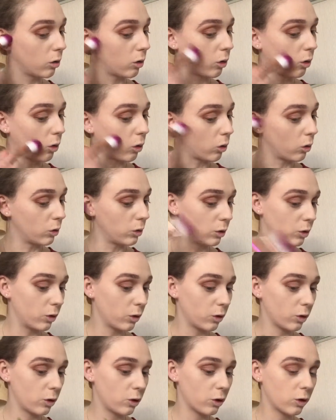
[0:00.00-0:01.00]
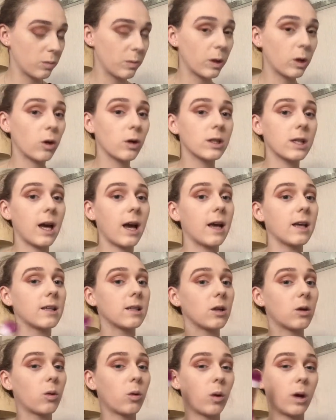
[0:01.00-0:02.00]
contour just because it
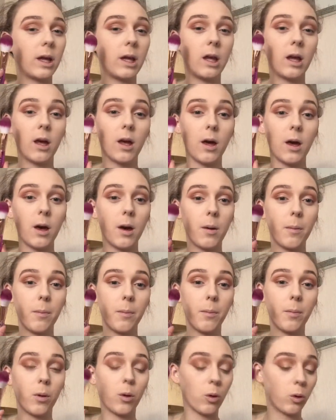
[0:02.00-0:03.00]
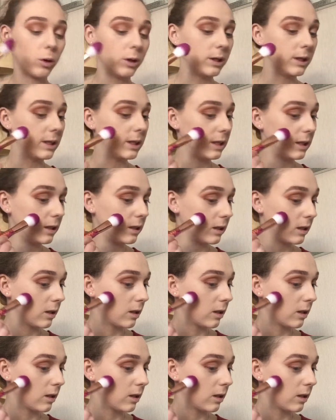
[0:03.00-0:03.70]
is quite pointed.